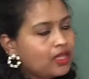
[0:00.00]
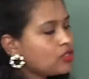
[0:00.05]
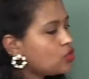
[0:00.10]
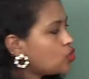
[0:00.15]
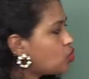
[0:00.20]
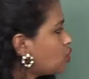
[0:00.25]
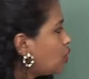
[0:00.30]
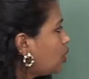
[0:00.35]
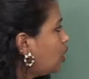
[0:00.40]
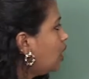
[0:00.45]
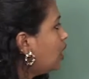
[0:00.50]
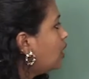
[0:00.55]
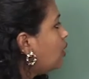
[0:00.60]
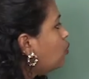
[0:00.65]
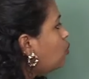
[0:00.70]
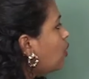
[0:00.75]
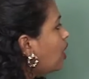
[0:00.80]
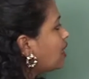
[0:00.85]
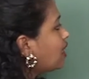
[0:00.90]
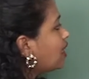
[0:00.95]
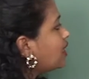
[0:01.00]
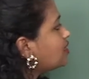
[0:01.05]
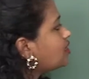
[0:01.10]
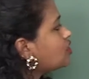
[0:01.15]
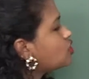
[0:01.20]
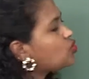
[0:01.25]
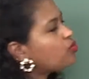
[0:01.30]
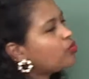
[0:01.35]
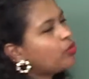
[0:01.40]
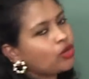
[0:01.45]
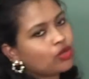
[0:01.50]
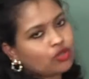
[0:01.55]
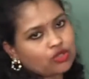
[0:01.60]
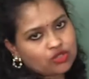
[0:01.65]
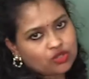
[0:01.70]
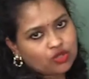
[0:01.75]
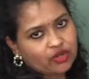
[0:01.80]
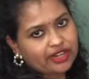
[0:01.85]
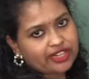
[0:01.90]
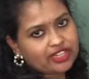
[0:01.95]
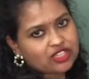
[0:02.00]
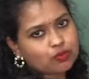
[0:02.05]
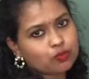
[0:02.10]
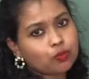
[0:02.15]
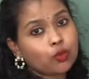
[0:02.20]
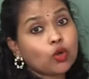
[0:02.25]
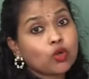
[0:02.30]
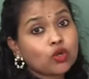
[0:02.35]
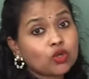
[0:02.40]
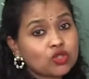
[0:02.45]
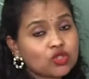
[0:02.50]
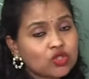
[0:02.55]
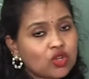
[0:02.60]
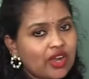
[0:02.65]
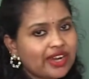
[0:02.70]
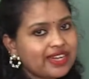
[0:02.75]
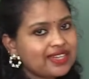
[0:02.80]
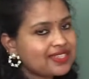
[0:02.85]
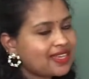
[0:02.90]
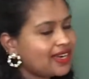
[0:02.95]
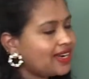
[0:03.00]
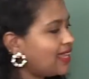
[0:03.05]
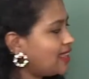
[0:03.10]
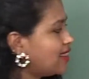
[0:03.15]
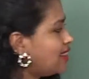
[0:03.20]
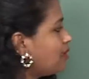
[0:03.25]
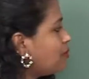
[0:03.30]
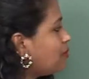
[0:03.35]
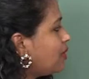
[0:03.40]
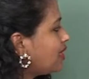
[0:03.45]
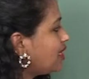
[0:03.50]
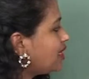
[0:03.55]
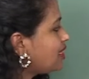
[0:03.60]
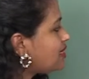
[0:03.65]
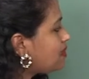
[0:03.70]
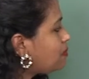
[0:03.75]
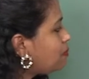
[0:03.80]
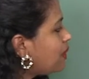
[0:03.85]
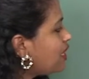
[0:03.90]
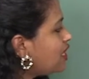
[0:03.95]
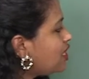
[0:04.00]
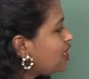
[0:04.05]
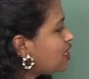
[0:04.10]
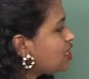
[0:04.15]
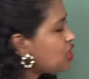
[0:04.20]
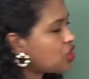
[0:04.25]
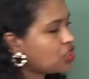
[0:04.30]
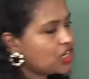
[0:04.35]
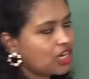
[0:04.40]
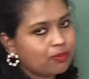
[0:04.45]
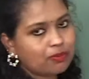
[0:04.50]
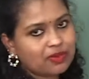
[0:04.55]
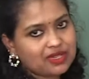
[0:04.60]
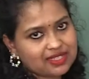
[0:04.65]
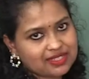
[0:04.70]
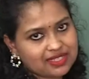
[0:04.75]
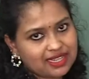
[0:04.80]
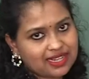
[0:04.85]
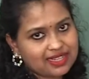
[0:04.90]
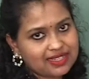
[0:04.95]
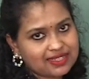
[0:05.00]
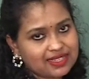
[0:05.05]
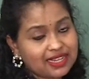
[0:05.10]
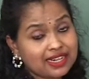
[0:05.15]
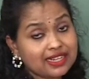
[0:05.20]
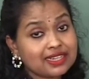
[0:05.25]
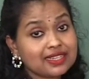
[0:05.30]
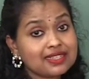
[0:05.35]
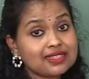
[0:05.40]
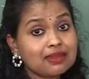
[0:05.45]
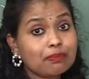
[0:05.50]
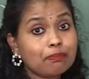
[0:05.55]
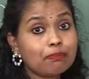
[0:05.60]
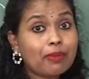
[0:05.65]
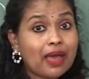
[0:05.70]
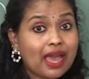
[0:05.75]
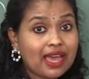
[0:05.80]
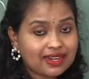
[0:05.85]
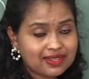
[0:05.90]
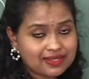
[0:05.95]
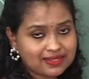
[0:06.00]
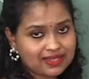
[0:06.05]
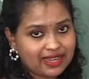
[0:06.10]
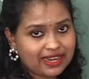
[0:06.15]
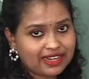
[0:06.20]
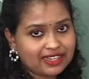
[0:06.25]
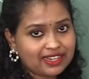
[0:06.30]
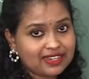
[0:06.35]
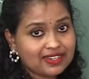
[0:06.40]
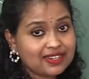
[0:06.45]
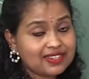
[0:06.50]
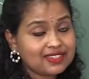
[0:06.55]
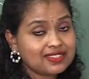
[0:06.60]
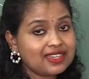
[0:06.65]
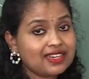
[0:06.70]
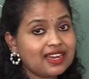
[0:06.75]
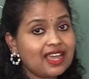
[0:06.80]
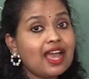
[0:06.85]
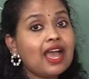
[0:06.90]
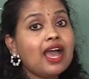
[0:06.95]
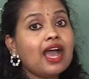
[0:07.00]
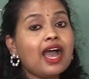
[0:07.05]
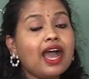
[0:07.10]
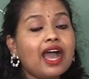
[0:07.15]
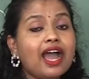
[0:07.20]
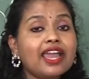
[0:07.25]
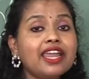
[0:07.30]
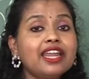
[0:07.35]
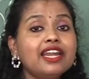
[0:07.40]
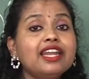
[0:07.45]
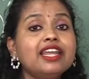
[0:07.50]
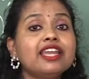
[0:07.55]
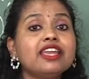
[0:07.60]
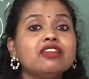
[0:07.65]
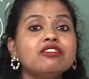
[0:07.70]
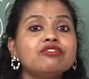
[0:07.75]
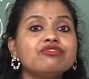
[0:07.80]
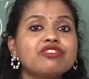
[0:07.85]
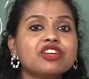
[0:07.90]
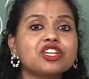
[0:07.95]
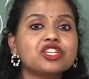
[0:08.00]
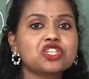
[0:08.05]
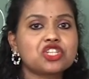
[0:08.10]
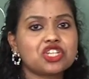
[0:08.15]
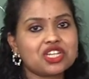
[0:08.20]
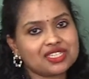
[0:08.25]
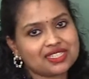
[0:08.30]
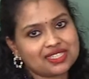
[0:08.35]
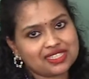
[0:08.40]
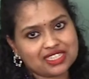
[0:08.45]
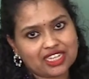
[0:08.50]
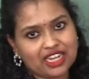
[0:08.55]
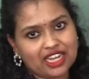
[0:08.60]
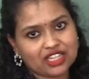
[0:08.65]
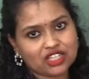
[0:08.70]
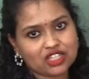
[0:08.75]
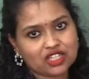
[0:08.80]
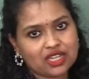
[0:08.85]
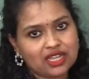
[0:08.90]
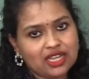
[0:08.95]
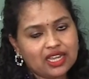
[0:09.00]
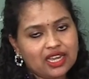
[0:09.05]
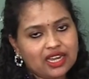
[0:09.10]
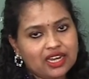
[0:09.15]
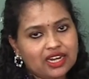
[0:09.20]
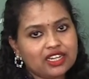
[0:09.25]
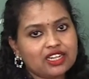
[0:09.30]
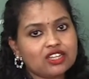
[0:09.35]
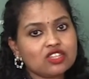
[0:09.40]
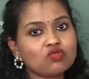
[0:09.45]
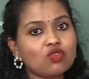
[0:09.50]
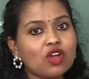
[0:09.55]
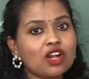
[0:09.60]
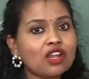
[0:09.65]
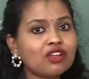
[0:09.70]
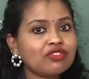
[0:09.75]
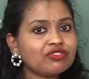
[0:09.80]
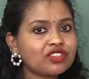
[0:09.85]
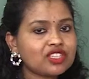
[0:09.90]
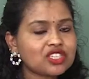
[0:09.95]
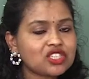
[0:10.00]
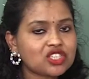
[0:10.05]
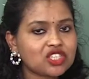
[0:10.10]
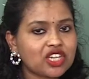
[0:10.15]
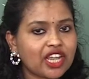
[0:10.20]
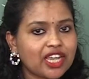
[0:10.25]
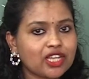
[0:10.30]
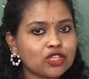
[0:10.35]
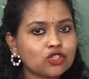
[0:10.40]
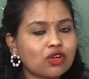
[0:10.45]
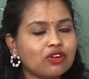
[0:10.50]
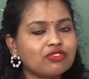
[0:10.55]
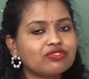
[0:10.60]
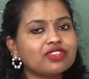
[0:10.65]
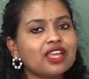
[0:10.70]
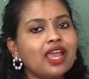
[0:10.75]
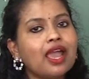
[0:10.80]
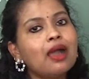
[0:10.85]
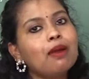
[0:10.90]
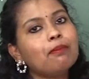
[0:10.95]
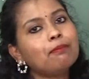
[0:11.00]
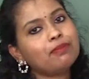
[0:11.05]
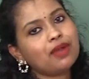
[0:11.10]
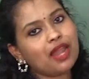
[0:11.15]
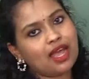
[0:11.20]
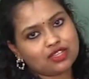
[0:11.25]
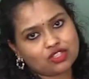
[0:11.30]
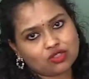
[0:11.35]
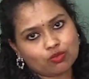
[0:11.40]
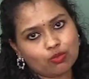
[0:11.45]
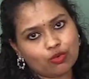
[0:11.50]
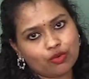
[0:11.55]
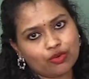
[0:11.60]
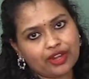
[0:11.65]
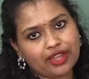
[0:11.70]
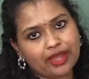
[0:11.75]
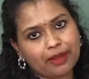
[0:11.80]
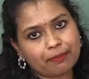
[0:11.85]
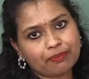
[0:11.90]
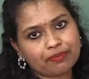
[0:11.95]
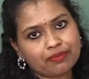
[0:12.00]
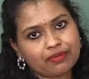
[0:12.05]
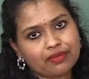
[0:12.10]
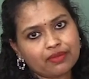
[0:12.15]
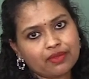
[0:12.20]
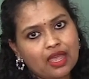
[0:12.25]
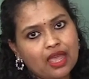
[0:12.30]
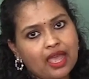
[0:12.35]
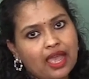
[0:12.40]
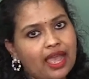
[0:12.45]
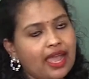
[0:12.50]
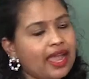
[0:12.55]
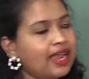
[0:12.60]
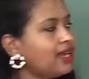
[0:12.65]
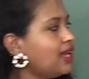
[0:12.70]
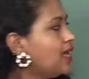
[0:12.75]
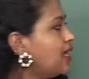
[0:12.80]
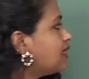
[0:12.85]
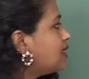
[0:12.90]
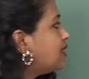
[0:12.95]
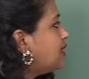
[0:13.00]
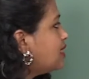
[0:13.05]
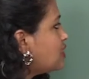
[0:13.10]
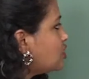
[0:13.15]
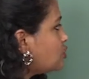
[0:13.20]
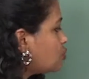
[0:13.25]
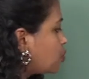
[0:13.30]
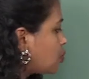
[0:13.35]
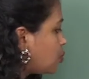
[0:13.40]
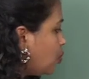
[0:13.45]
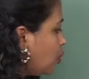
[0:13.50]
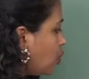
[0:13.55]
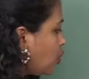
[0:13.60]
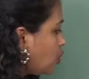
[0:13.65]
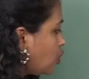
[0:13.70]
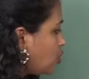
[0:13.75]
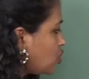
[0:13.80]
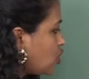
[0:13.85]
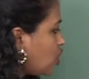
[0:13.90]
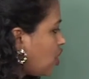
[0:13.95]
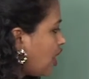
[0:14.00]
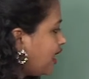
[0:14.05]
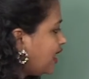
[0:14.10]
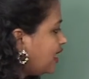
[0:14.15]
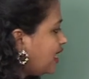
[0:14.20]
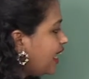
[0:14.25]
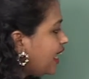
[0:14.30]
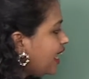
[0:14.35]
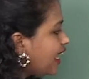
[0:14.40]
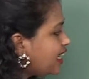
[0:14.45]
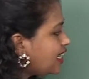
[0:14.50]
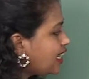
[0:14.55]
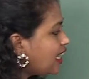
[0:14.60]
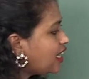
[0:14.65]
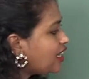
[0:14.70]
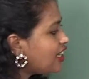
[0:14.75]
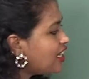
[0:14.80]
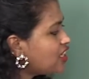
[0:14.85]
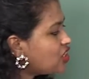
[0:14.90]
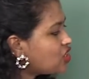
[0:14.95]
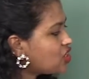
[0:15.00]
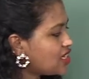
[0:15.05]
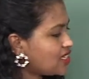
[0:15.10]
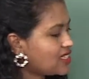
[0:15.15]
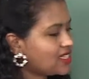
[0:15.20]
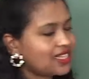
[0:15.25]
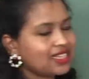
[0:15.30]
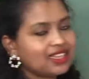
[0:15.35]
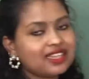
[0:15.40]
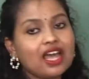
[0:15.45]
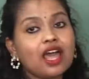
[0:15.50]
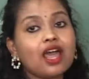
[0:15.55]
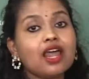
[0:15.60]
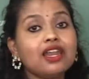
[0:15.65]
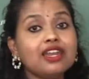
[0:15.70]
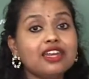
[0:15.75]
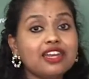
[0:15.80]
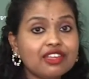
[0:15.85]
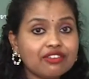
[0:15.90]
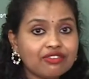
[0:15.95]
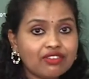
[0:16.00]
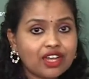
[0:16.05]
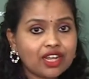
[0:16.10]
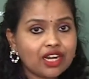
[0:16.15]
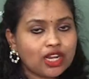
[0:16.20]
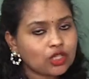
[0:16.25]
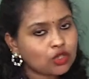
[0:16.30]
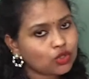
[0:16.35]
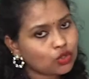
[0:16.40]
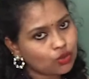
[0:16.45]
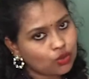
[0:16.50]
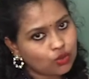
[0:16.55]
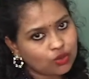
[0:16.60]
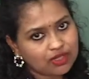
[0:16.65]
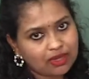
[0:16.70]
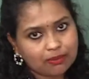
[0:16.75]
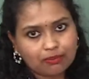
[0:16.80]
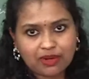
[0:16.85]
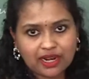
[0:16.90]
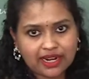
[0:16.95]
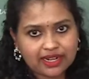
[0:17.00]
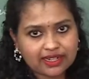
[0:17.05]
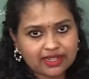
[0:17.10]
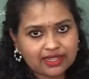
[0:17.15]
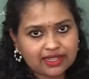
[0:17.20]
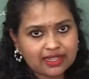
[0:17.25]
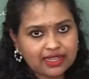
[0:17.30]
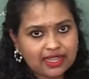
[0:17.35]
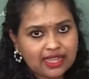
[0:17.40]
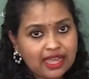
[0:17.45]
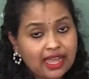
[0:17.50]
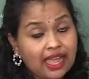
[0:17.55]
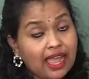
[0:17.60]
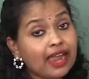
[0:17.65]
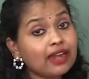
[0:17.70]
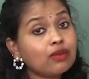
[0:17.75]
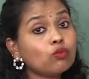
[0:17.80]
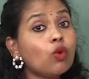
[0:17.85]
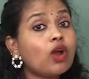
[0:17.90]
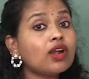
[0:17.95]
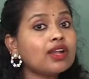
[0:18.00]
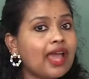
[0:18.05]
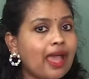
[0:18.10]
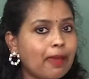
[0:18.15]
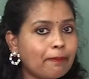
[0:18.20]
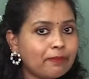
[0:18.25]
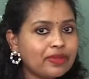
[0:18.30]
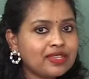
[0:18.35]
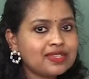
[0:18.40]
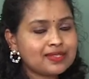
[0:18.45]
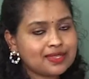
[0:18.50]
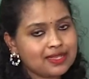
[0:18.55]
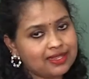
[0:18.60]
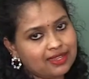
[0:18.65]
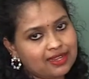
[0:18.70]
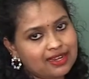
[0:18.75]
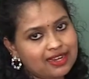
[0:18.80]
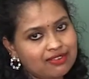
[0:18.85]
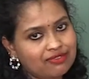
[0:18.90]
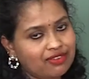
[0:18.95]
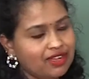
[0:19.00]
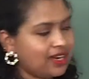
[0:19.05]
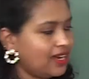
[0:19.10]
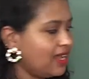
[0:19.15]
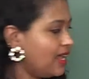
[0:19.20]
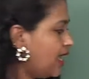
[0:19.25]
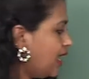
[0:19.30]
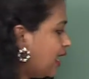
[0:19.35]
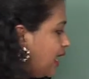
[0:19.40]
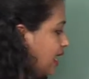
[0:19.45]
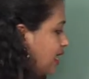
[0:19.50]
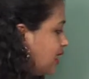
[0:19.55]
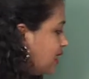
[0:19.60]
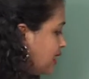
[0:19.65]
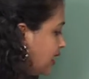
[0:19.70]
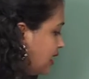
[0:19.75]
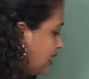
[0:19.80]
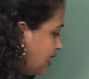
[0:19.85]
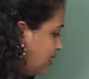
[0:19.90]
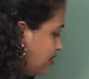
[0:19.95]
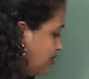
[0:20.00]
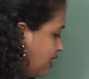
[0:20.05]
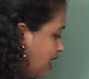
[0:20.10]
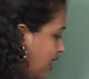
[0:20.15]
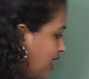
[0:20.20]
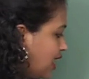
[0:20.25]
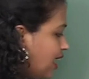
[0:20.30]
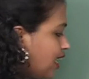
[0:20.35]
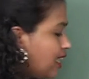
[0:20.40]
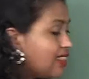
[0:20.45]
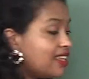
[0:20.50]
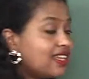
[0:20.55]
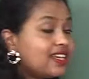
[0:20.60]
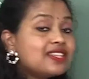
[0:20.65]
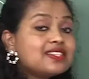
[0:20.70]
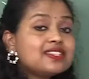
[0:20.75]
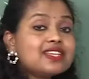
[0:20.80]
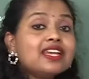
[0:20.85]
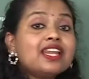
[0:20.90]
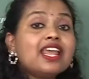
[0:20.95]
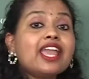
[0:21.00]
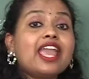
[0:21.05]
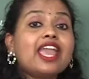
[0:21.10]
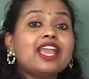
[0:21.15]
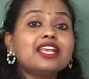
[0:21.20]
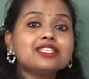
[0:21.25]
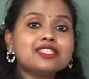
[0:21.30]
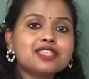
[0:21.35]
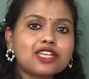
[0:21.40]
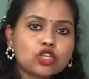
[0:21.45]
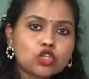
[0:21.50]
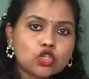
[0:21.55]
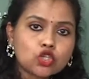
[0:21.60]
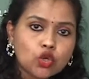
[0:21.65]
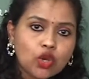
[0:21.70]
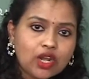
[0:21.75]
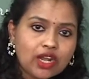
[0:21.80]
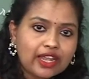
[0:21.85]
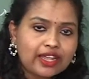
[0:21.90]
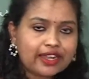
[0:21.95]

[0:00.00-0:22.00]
So what are these sporozoites? Sporozoites are nothing but the spindle shaped cells. It is a parasite. It is in a highly infectious stage. It is one of the stage of the Plasmodium. And this sporozoid, it reaches the liver through the blood. And what happens in the liver? In the liver, there is an asexual